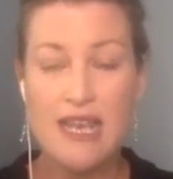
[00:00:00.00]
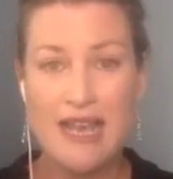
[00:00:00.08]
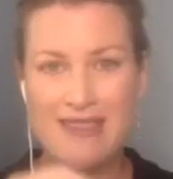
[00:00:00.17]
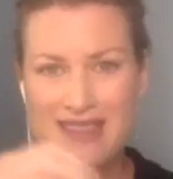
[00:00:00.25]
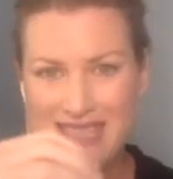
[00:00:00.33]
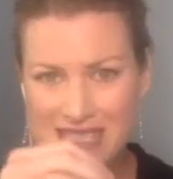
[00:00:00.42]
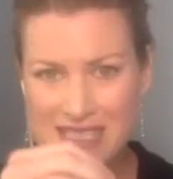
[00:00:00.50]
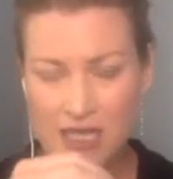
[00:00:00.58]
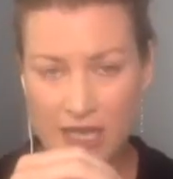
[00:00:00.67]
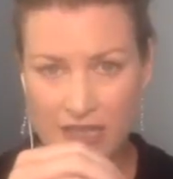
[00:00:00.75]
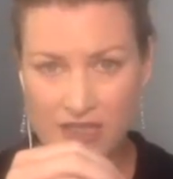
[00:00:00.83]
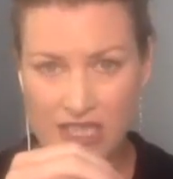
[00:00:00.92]
And this,
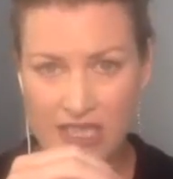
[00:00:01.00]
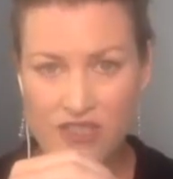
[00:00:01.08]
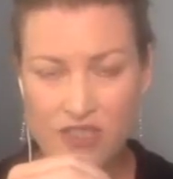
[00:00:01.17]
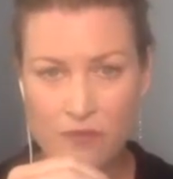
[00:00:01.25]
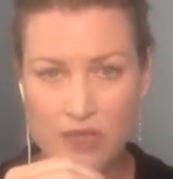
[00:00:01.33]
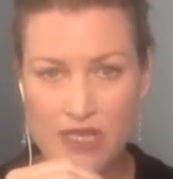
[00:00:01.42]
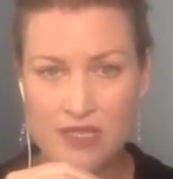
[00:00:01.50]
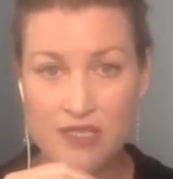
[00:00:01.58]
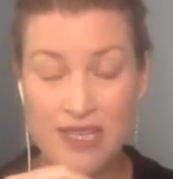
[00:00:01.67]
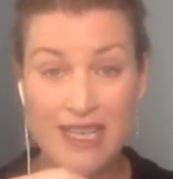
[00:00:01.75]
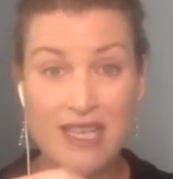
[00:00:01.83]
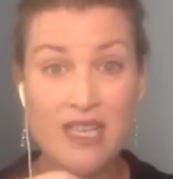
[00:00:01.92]
I can teach them this and
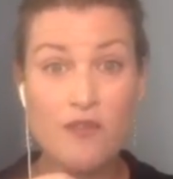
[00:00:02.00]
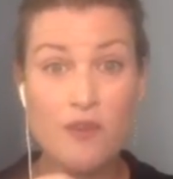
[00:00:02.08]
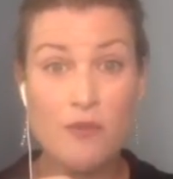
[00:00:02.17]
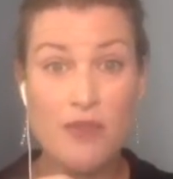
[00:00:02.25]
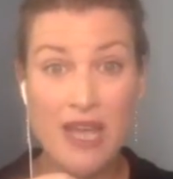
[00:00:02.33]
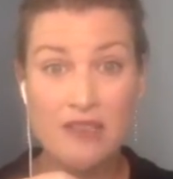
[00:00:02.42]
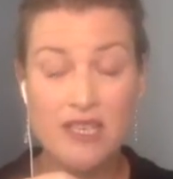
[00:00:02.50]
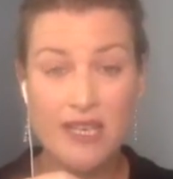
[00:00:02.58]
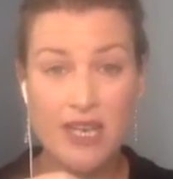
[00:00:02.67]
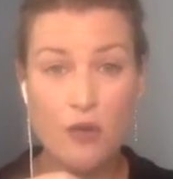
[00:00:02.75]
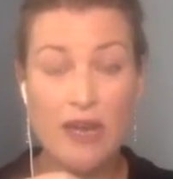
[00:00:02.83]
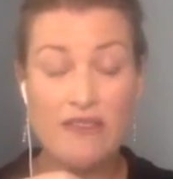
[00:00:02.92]
I can give them that
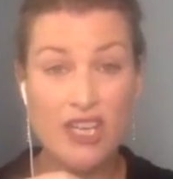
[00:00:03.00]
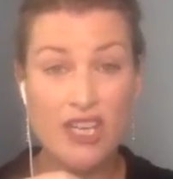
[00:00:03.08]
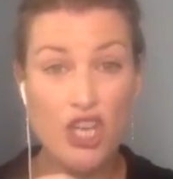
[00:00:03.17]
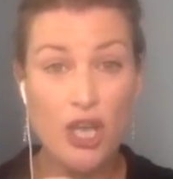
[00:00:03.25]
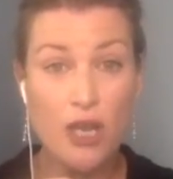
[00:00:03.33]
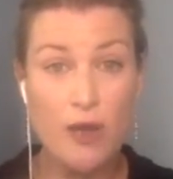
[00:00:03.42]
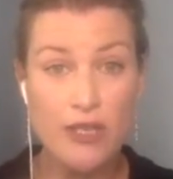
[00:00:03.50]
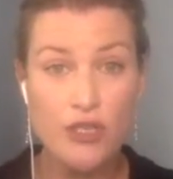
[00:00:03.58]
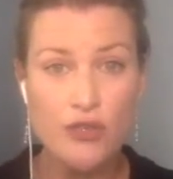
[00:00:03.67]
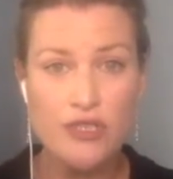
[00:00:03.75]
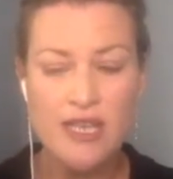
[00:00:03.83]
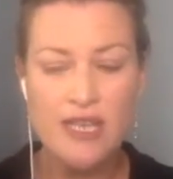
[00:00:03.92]
takeaway and they can go away and
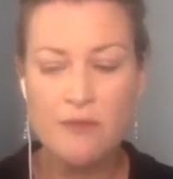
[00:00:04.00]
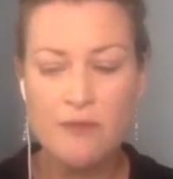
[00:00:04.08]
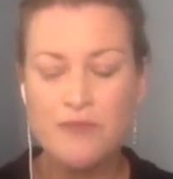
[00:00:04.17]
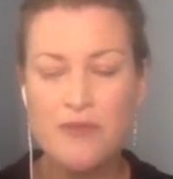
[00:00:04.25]
use that.